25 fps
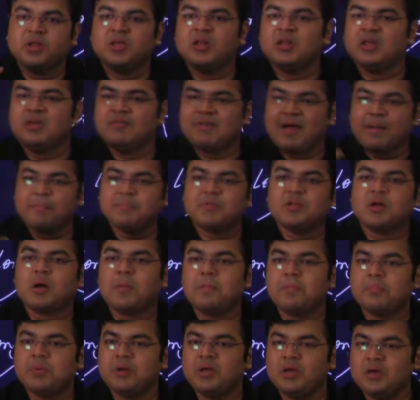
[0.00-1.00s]
revamp the
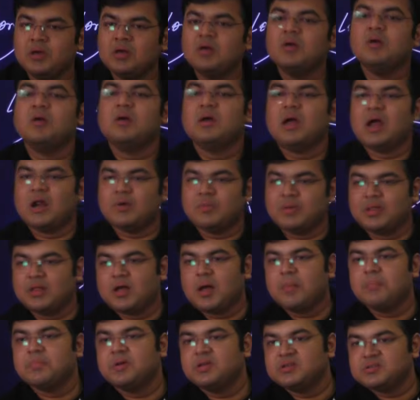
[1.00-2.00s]
company, and when the
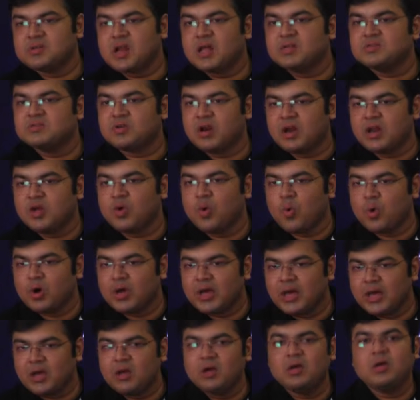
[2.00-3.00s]
company starts running
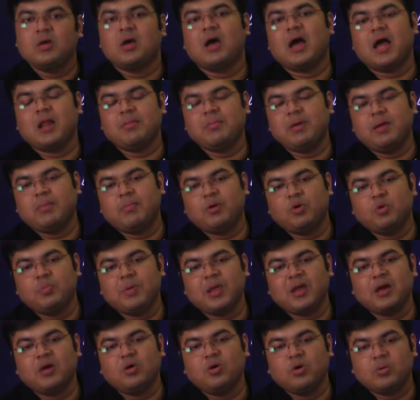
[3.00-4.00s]
okay, I'll be able to
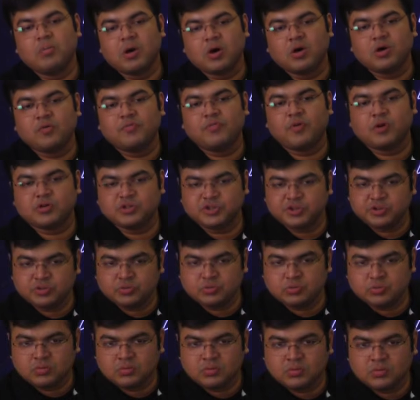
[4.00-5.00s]
make a good amount of
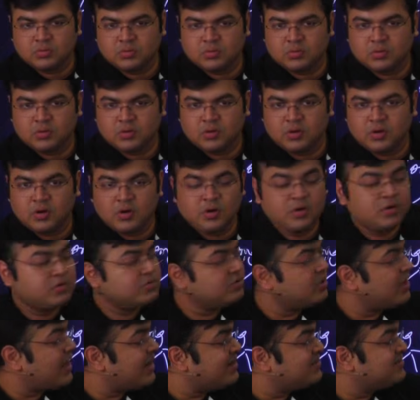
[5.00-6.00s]
fortune.
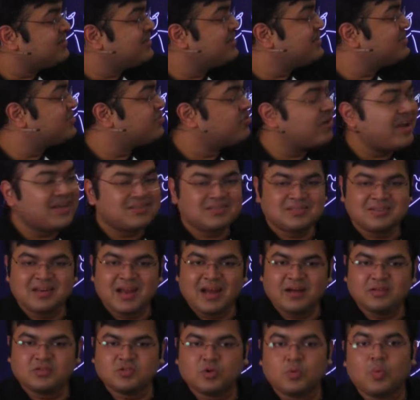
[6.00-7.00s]
So that is distressed
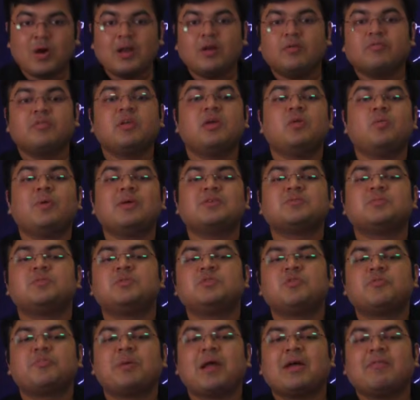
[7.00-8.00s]
debt. So one of the
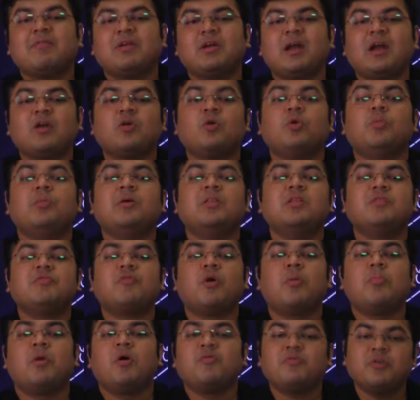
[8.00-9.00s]
investments of private debt could be in the
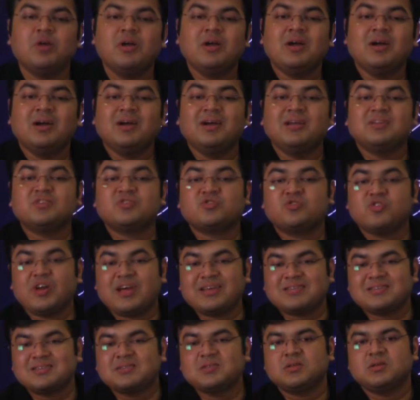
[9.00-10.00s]
form of
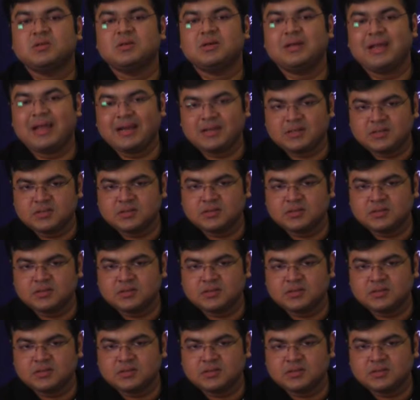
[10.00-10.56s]
distressed debt.